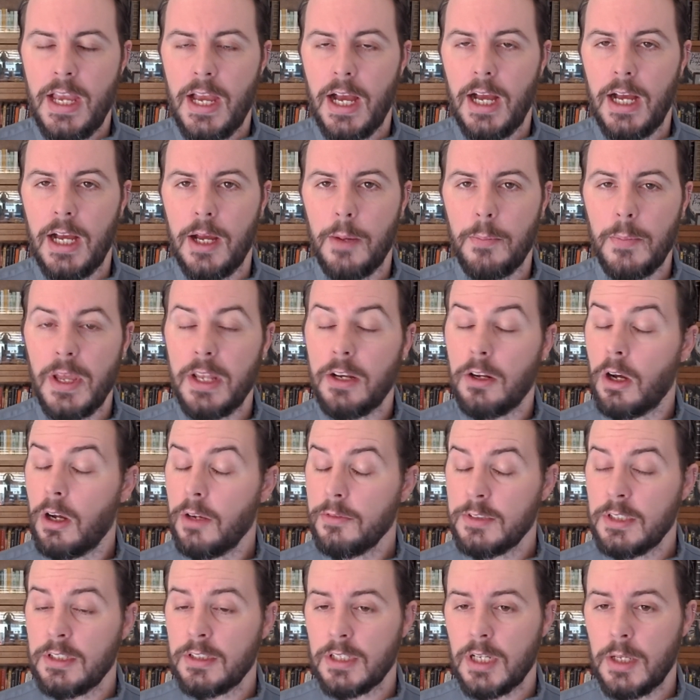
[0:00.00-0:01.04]
And
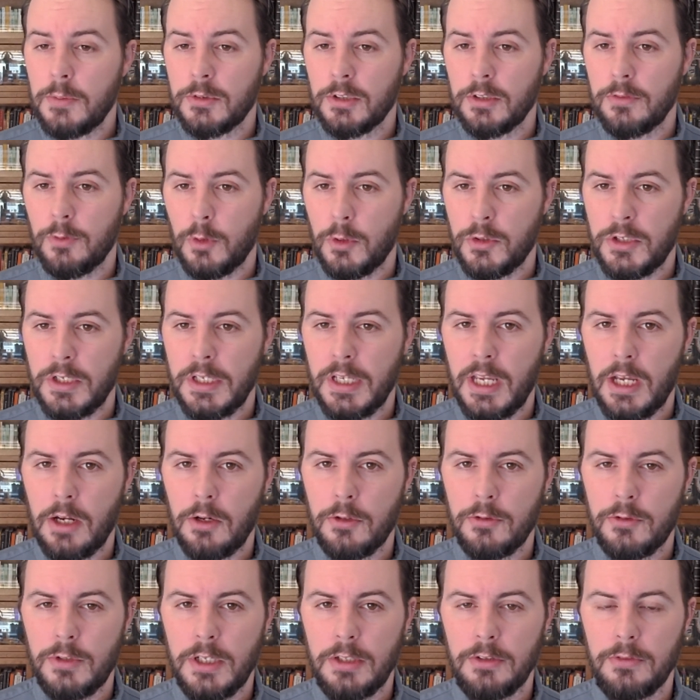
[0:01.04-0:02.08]
oftentimes, unfortunately,
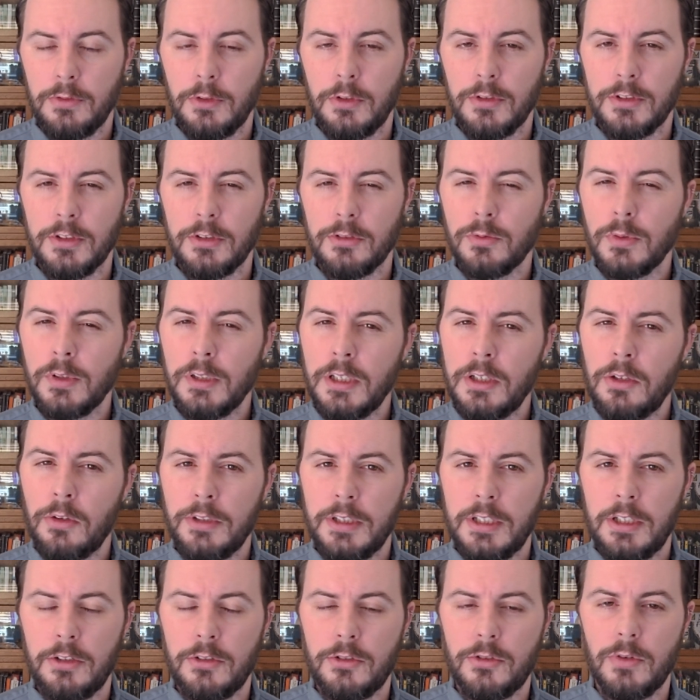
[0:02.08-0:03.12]
countertransference is really
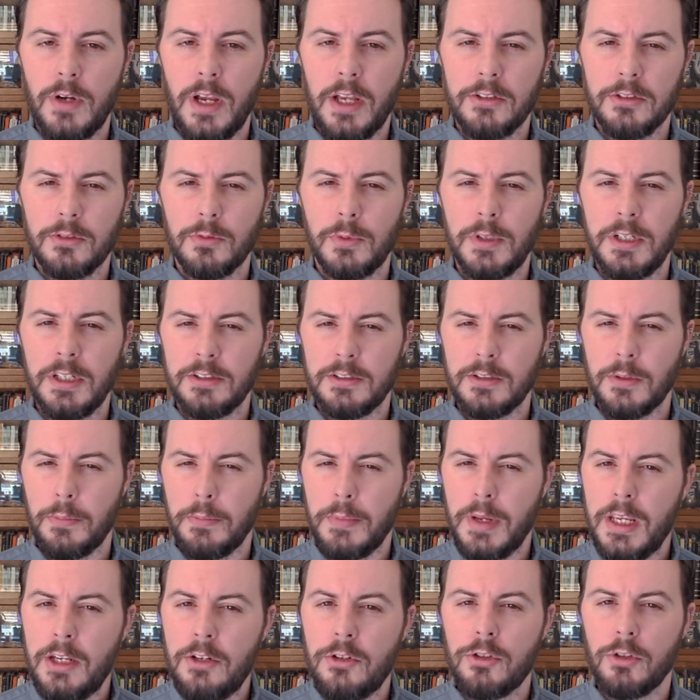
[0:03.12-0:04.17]
only addressed when it's a
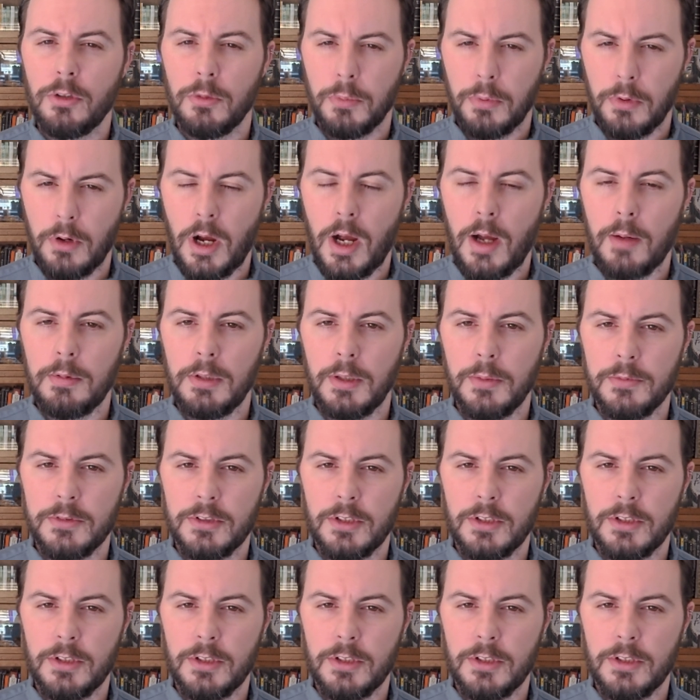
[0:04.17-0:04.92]
major problem.